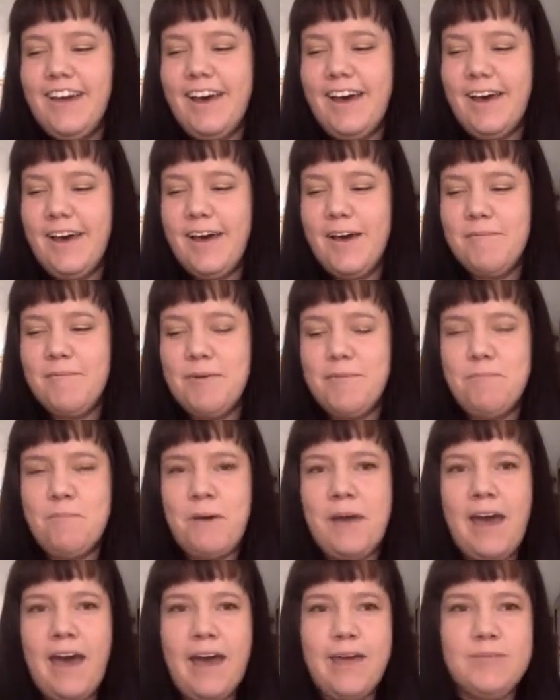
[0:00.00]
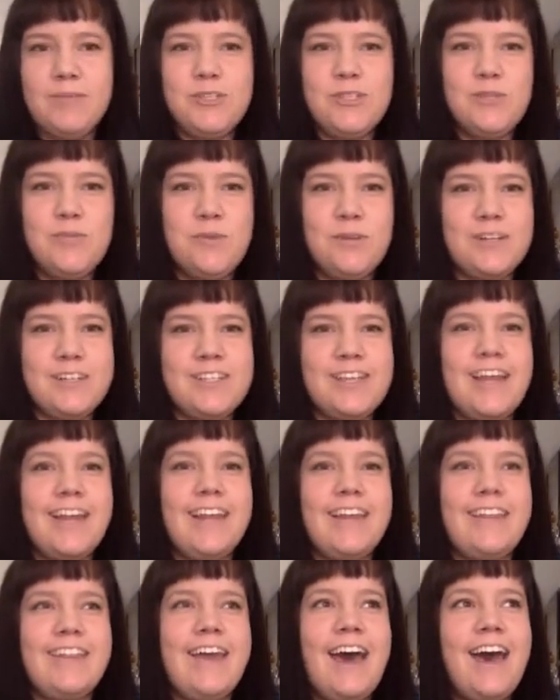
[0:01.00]
Um, but I'm super
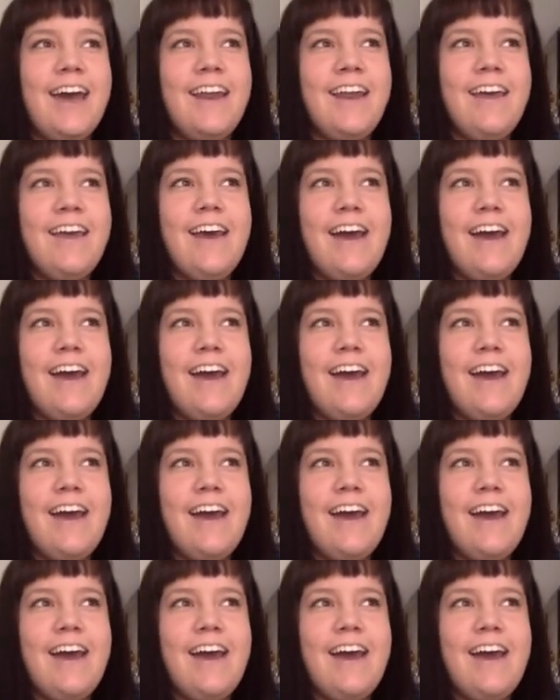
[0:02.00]
excited that